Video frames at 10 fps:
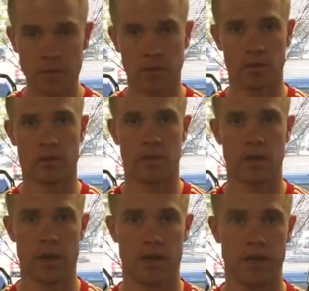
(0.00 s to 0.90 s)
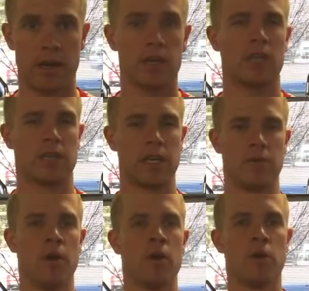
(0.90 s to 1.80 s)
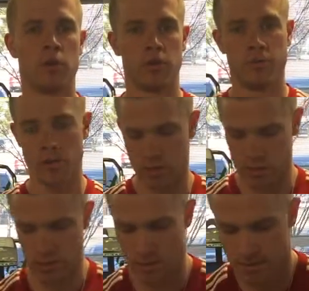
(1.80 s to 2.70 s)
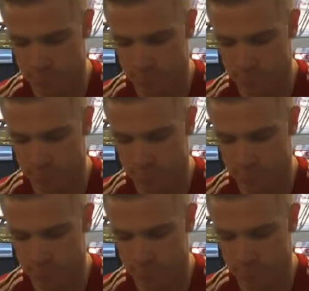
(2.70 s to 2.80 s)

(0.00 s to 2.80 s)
and you can knock it out. You're gonna focus on,